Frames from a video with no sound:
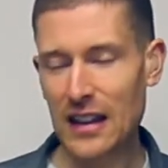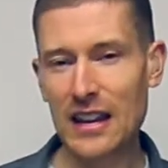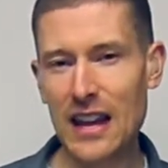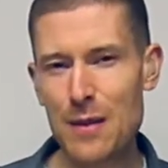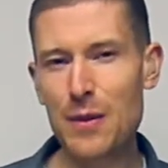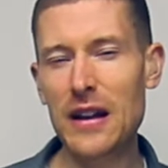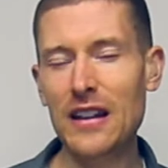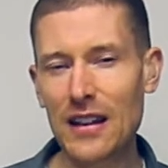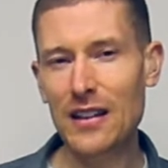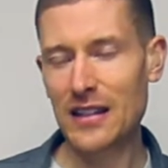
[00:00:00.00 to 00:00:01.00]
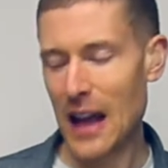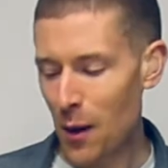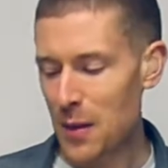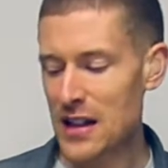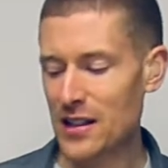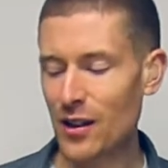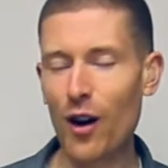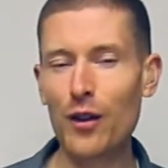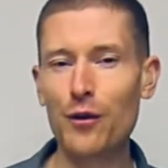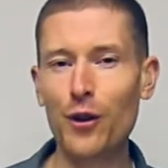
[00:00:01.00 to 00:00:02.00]
keeping downbeats
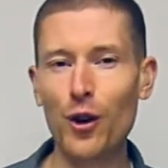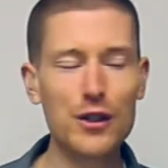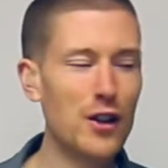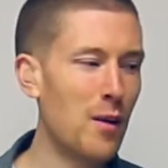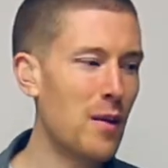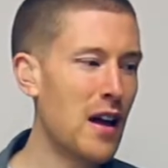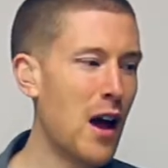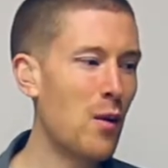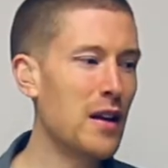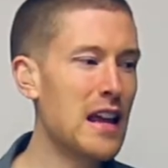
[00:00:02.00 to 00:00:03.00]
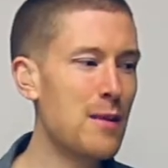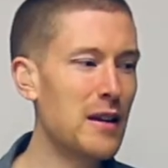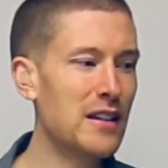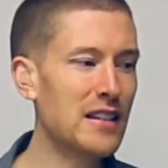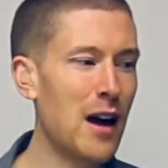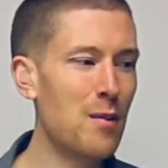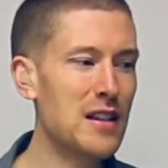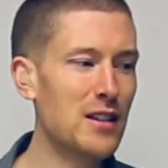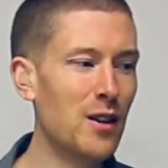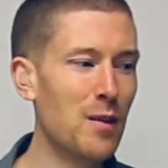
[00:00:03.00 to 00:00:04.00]
on the floor tom, we're keeping
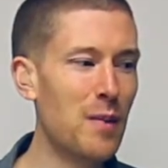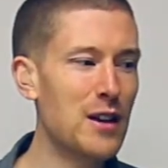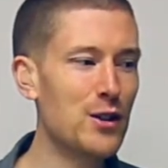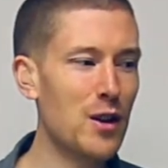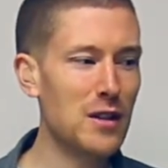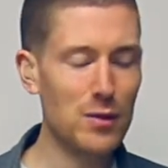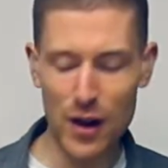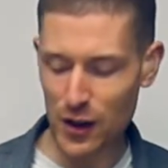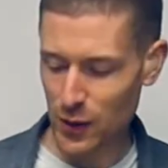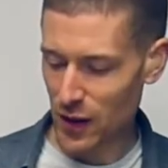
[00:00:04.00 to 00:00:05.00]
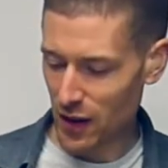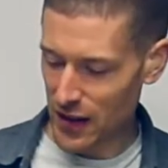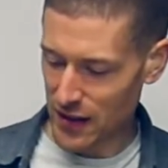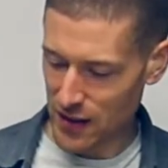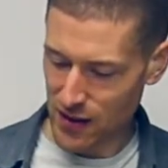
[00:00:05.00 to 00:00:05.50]
downbeats on the bass drum as well. So we got this.